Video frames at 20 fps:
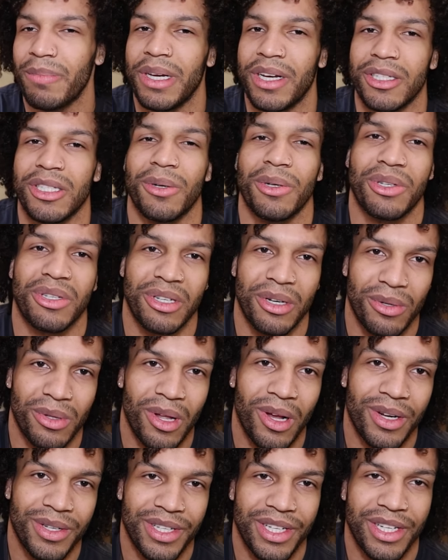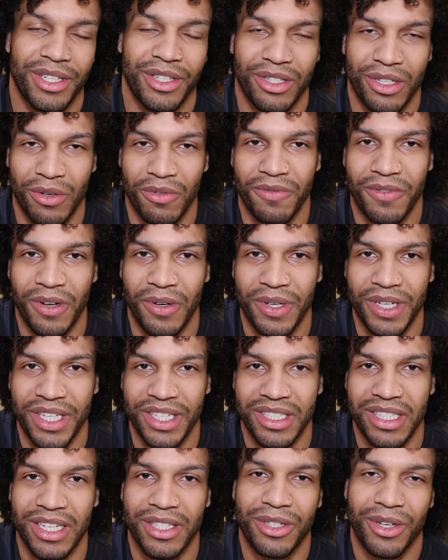because I was so logged in and so
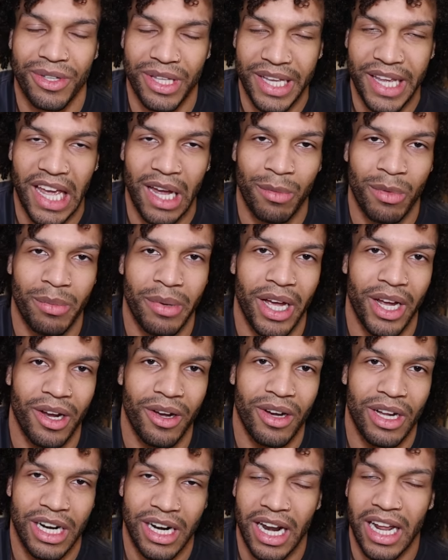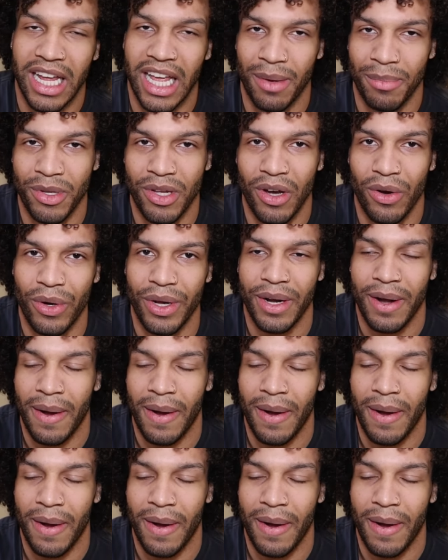focused, I turned the camera back on and I kept going.